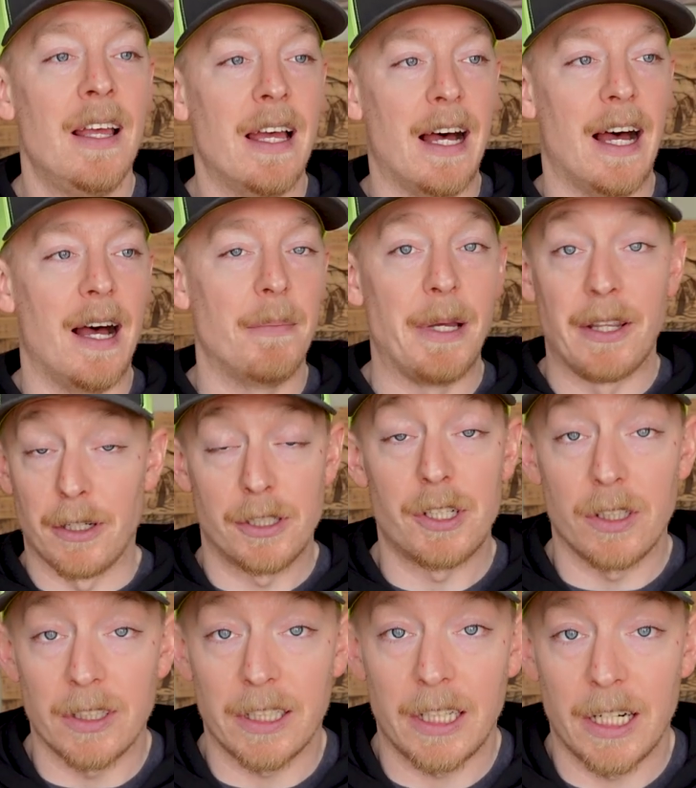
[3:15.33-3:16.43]
and they're
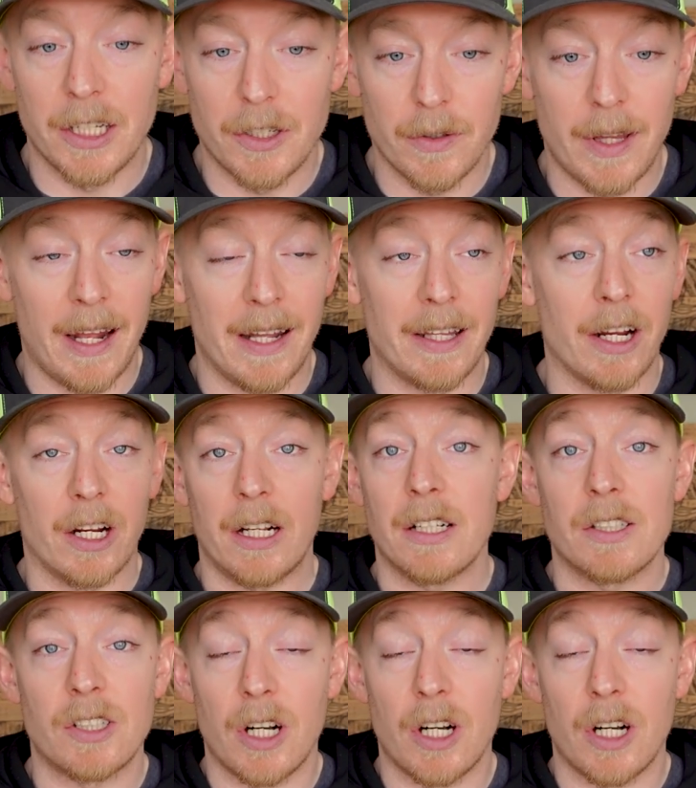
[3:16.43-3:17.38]
certainly going to do that, and they are going to